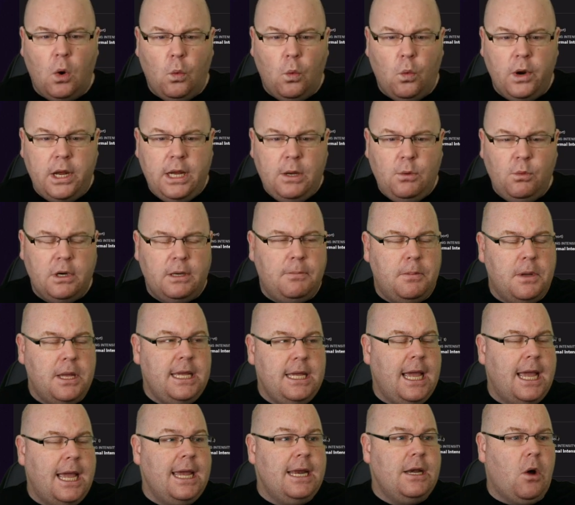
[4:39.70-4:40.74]
We would
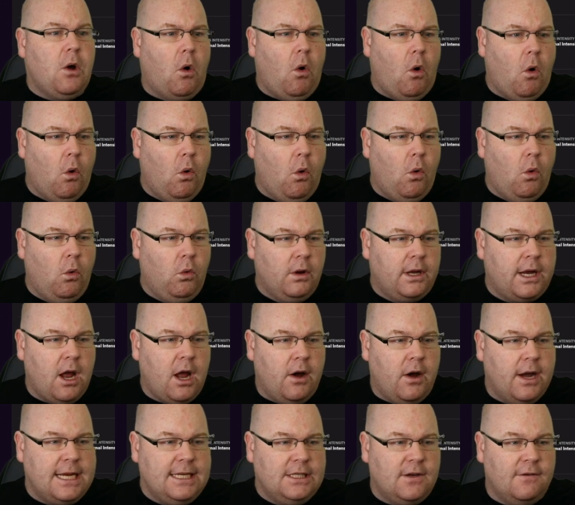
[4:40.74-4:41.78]
be in all
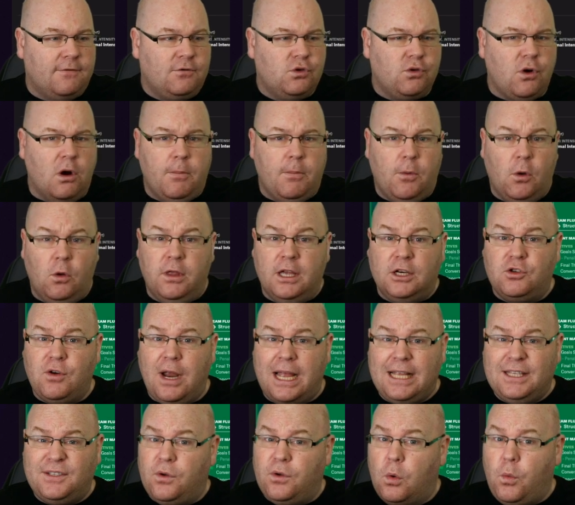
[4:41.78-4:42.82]
kinds of trouble. The
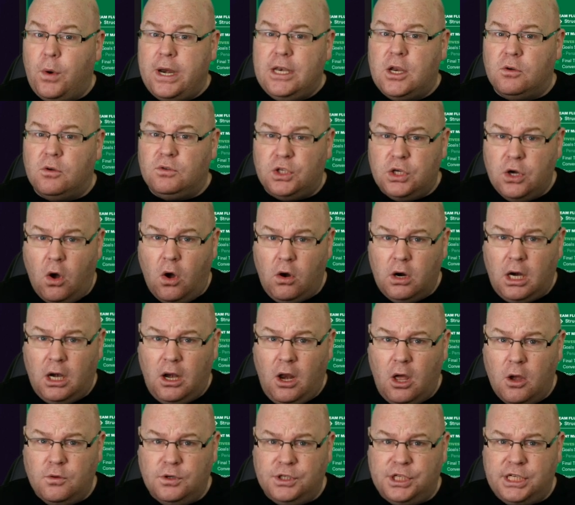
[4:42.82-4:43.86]
transfer window's not
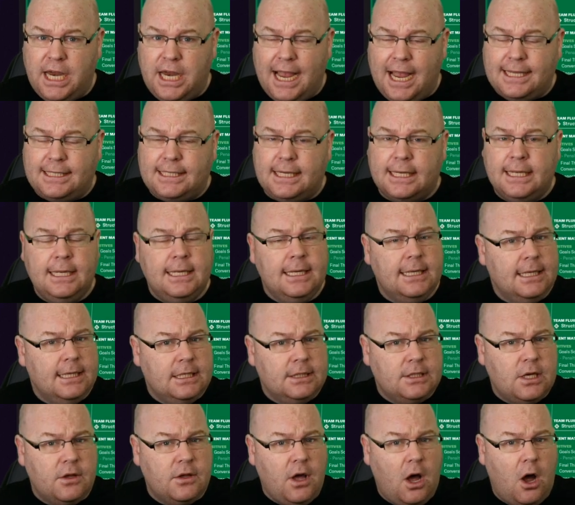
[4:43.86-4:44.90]
closed yet,
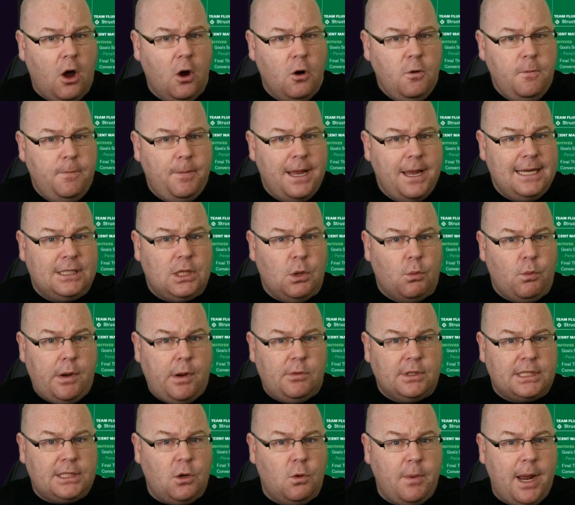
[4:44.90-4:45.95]
so the hope is that we
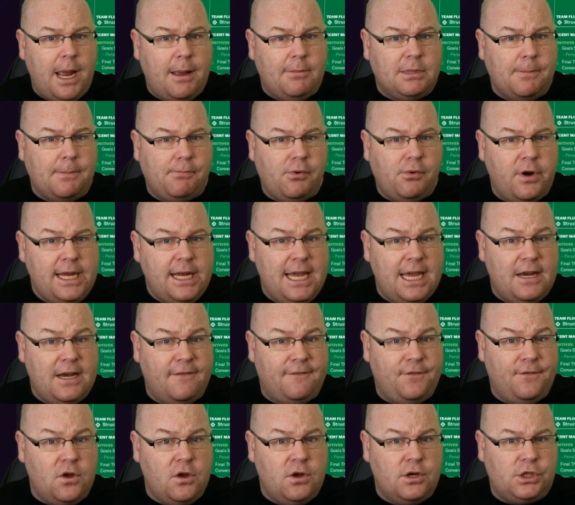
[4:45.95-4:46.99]
will still be able to bring in a
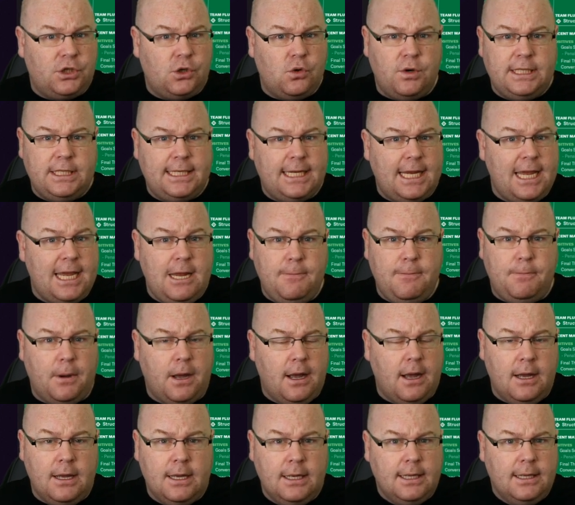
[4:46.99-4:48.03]
first-choice
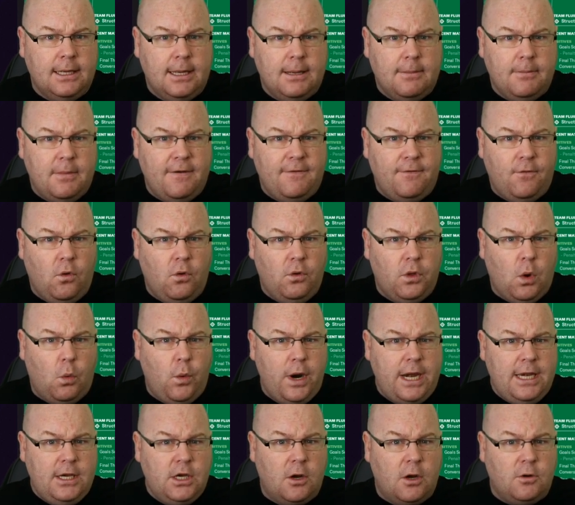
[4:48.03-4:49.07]
keeper before the
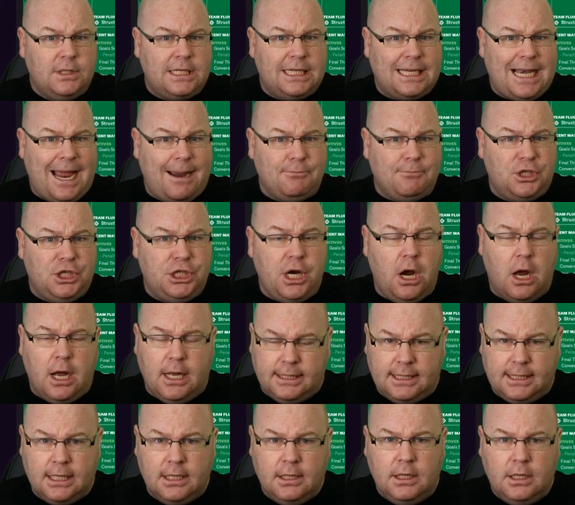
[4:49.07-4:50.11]
window slams
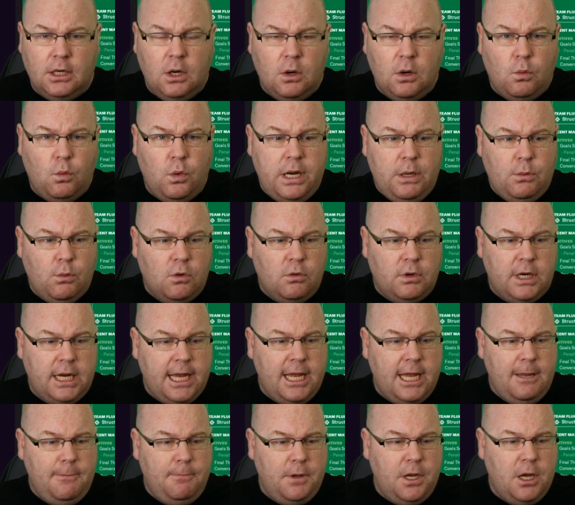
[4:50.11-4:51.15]
shut. We will
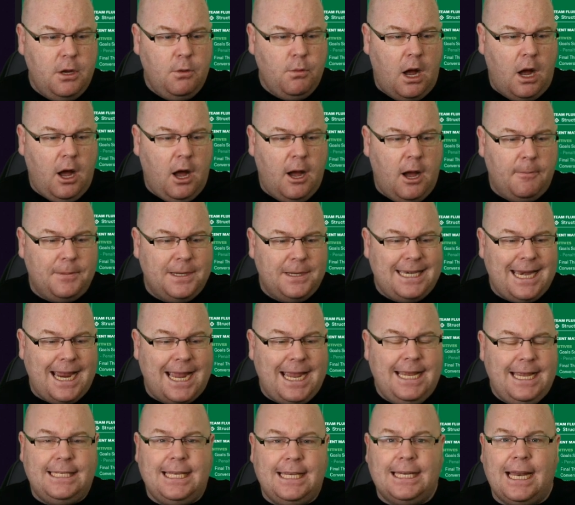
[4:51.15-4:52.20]
keep you
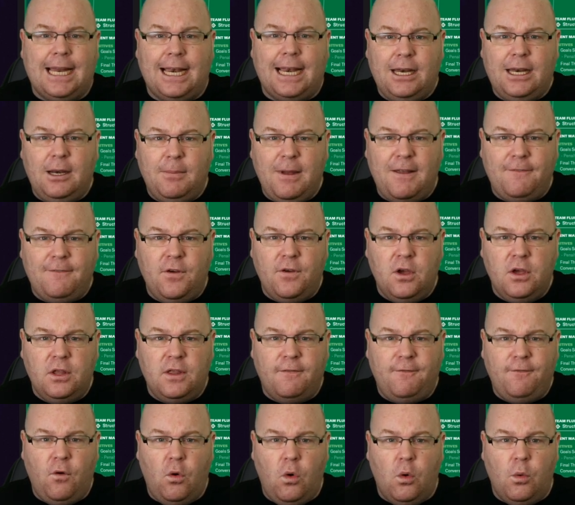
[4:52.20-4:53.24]
updated. A little bit further
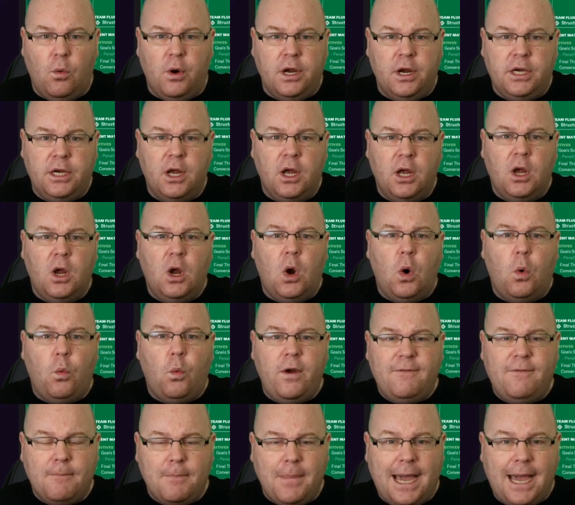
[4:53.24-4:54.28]
forward,
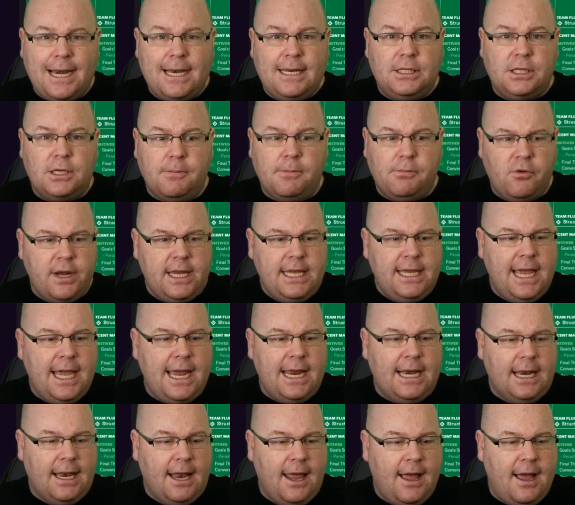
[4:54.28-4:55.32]
we've managed to bring
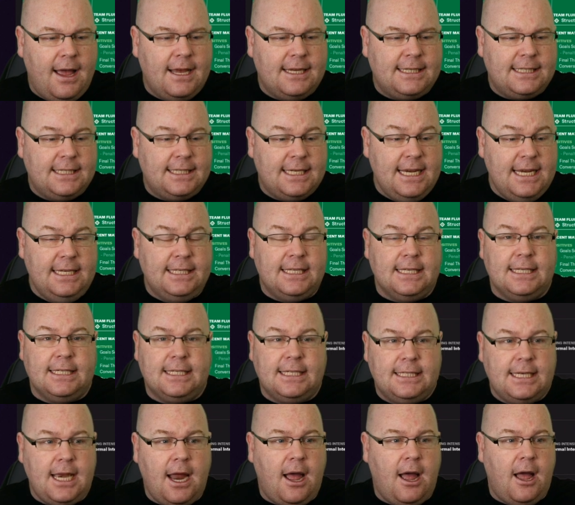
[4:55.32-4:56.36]
in last season's
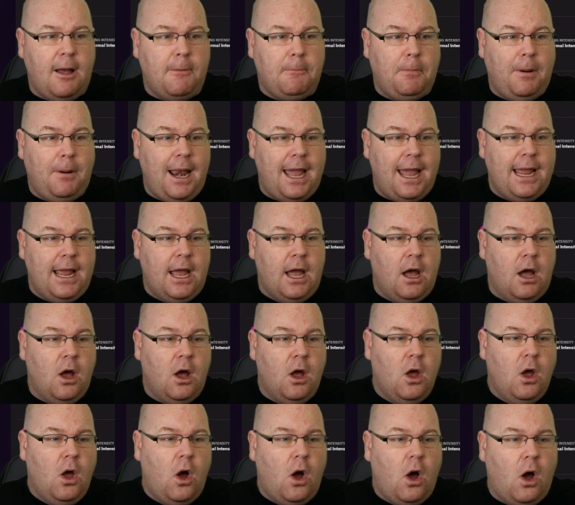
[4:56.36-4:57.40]
star player,
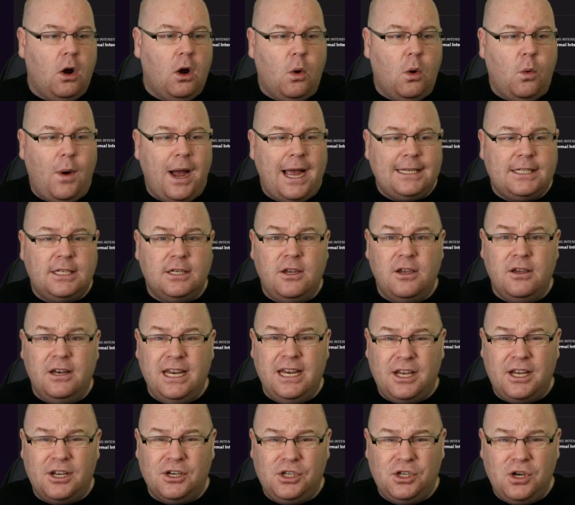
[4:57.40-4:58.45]

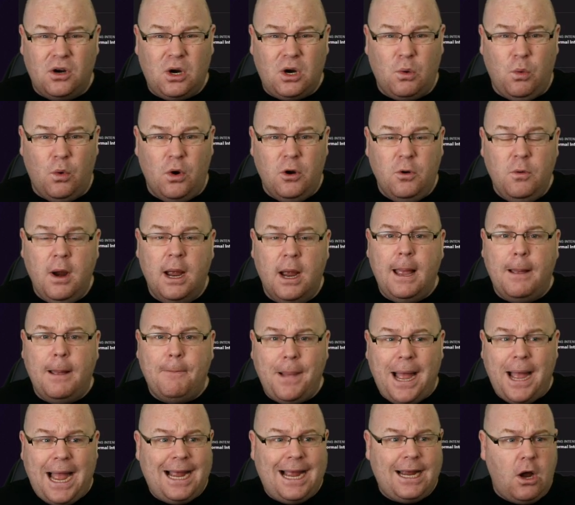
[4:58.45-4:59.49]
Oluwasegun Ikechukwu,
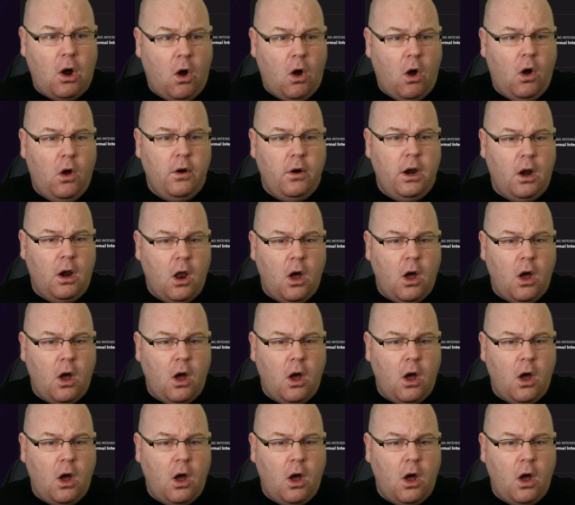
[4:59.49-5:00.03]
back on